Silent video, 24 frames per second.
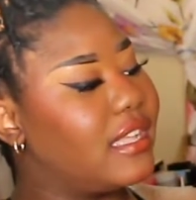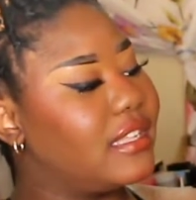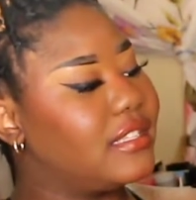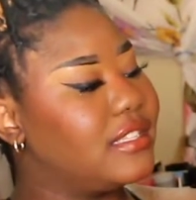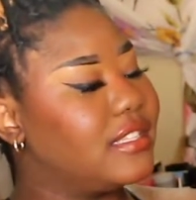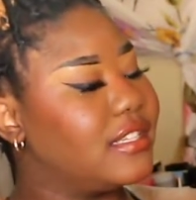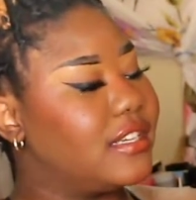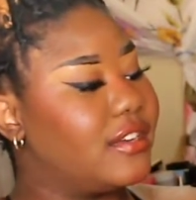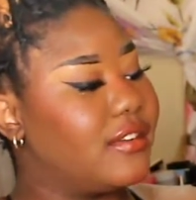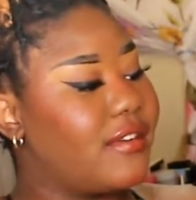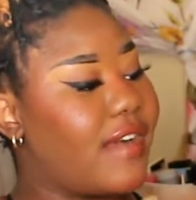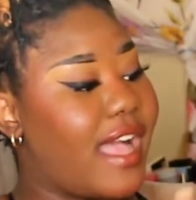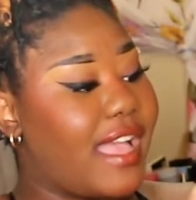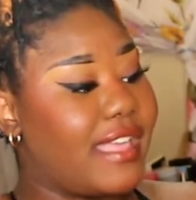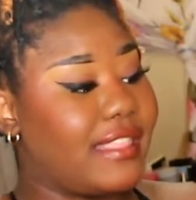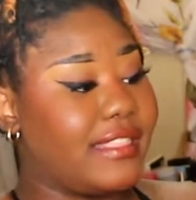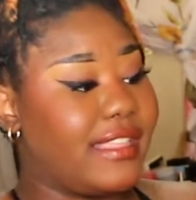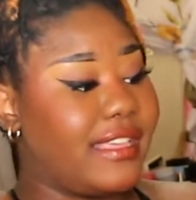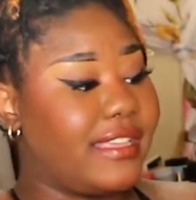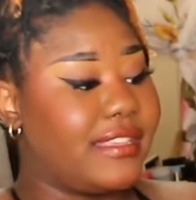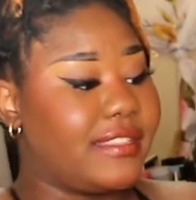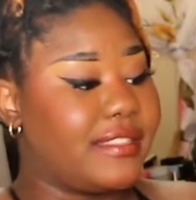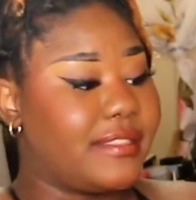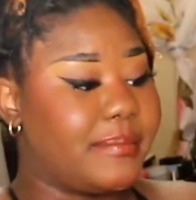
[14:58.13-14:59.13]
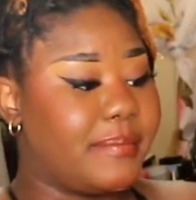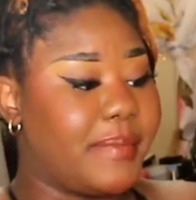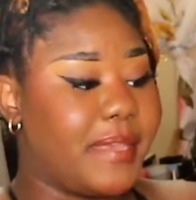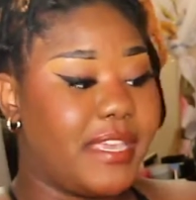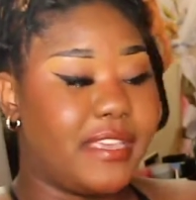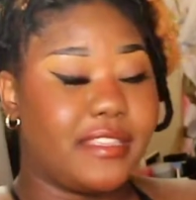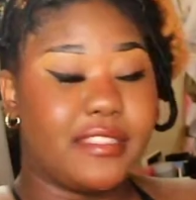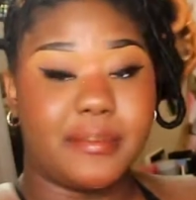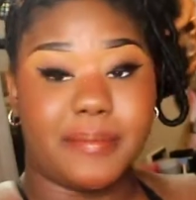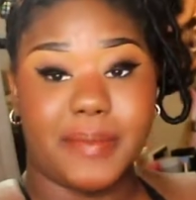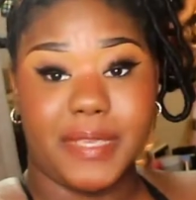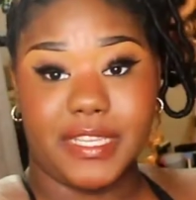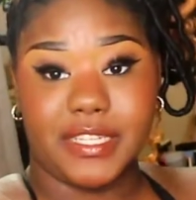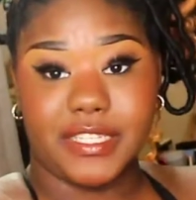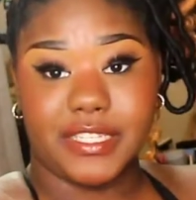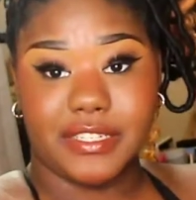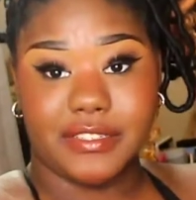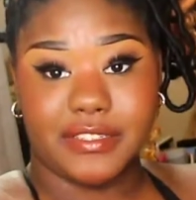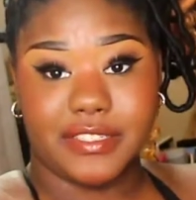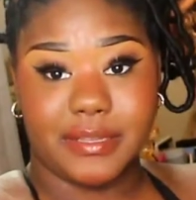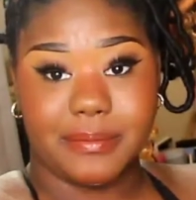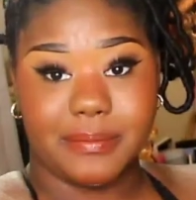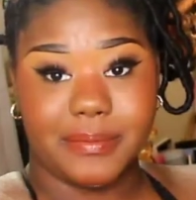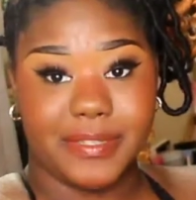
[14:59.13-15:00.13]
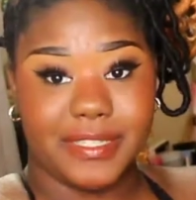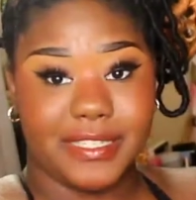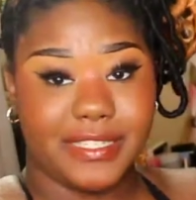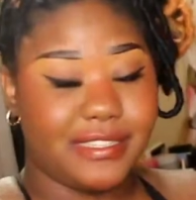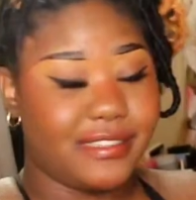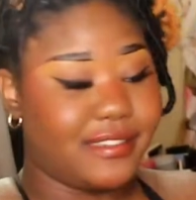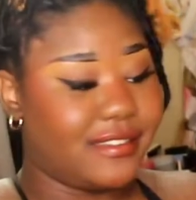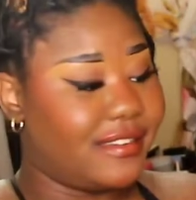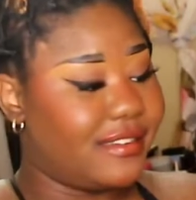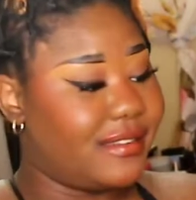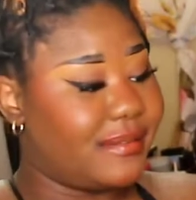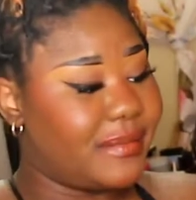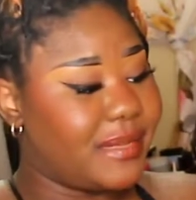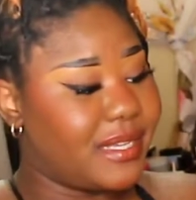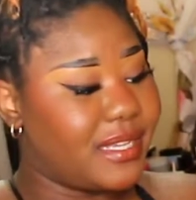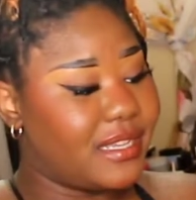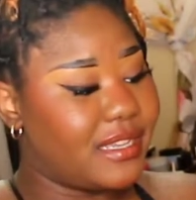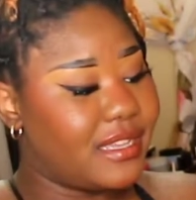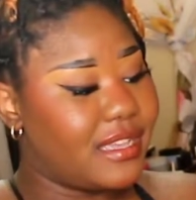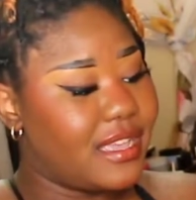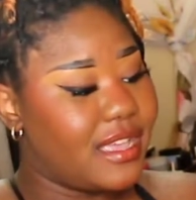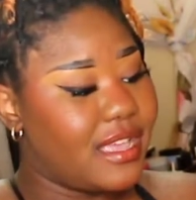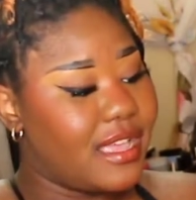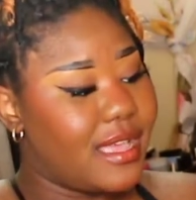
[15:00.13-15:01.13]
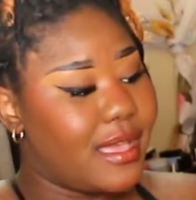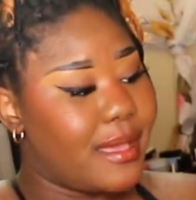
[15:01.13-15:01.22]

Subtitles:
you know, I like the pink. The pink shows up really good on me,